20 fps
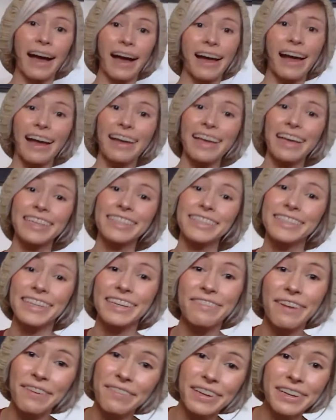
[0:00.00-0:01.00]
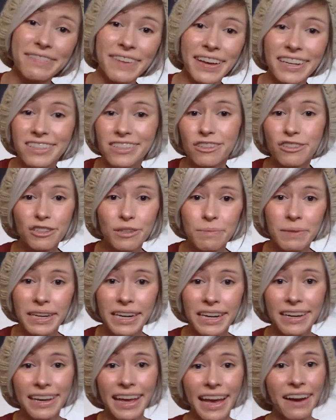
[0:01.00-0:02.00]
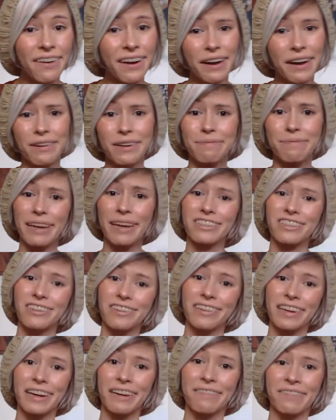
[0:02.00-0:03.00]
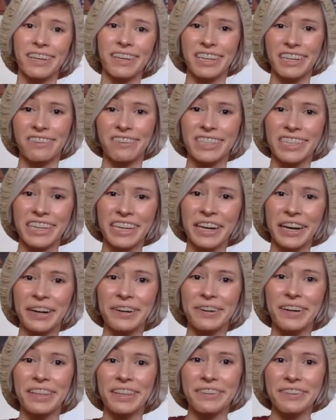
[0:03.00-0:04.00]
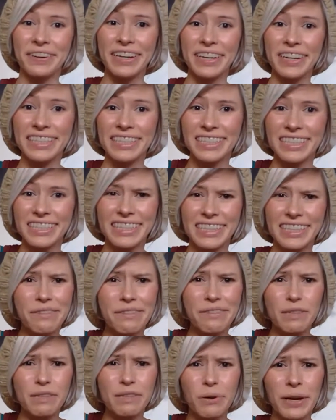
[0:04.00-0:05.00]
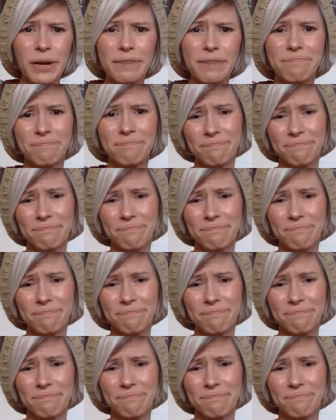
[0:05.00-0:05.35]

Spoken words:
I guess if I'm going to make a social media account, I want to make sure that I'm going to use it, you know? Otherwise, it's just like, what's the point?